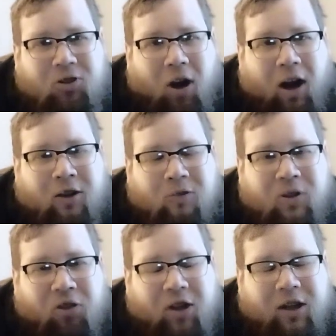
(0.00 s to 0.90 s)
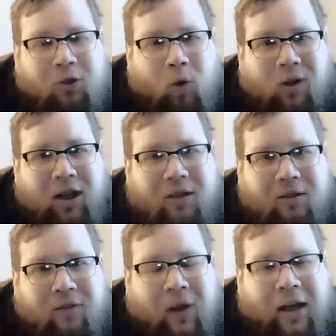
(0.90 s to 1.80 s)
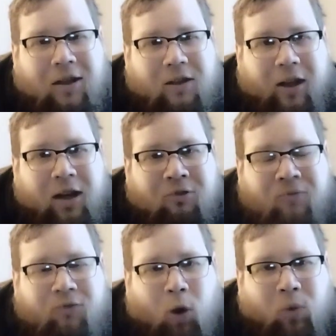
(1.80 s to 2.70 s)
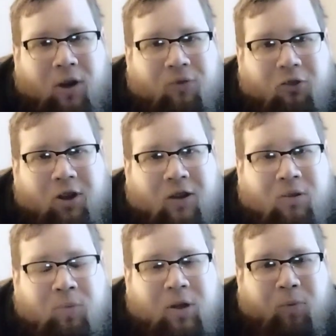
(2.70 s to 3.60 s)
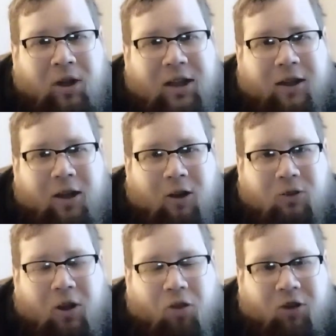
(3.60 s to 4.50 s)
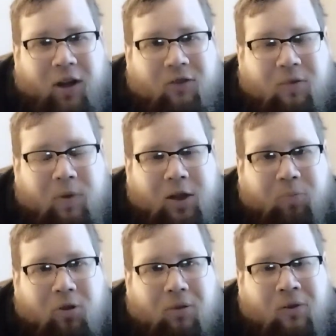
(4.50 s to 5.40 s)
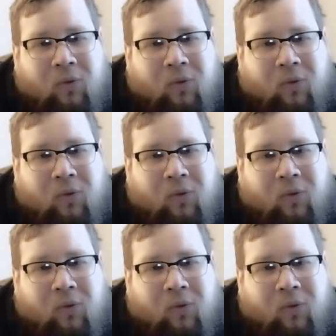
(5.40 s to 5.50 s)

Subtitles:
daughter with Theodora led a revolt of 300 people, he killed the 300 people